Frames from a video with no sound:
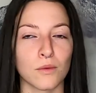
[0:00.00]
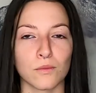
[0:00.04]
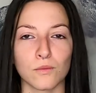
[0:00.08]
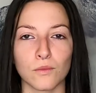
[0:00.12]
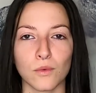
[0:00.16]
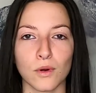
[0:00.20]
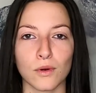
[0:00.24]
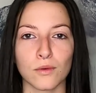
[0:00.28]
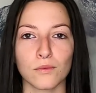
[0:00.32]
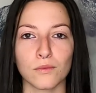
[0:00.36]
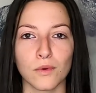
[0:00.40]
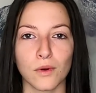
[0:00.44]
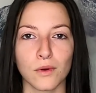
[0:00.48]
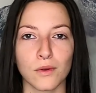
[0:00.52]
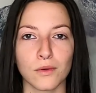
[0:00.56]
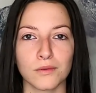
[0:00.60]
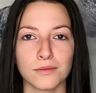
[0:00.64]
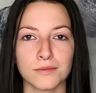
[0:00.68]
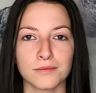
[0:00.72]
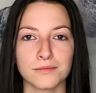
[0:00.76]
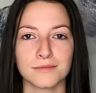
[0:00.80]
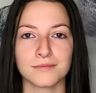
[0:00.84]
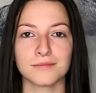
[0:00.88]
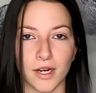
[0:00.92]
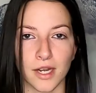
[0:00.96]

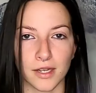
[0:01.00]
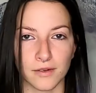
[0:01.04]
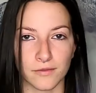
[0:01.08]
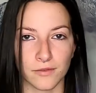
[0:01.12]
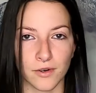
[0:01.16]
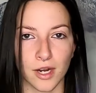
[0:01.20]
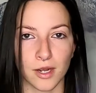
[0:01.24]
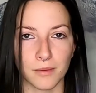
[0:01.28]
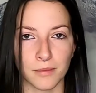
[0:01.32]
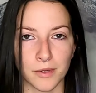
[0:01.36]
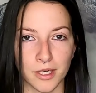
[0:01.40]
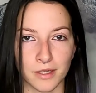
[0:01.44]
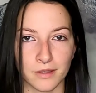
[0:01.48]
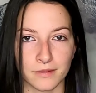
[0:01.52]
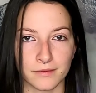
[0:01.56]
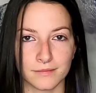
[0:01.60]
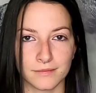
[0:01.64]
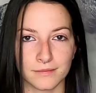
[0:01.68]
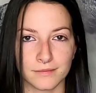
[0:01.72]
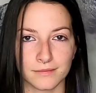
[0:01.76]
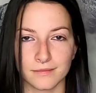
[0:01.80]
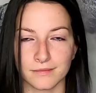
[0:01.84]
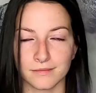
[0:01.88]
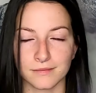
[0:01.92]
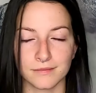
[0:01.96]
rural grave robber.
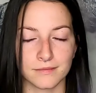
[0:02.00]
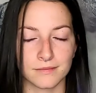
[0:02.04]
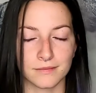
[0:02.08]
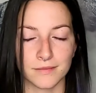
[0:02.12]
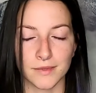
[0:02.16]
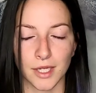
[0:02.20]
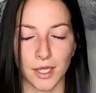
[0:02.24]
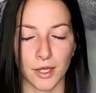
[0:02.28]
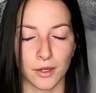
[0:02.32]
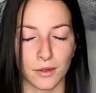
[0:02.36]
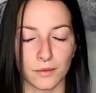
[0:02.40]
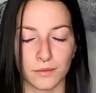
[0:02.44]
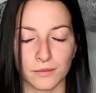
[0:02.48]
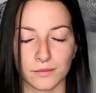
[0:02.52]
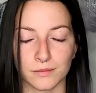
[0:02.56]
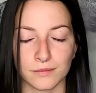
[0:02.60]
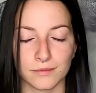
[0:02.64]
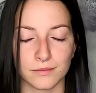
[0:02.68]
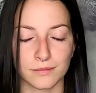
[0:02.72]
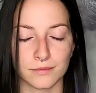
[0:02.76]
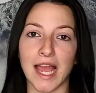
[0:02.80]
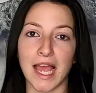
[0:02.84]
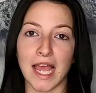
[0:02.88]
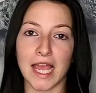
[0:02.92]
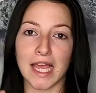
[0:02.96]

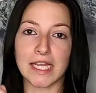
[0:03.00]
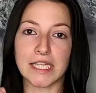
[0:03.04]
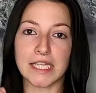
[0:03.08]
No.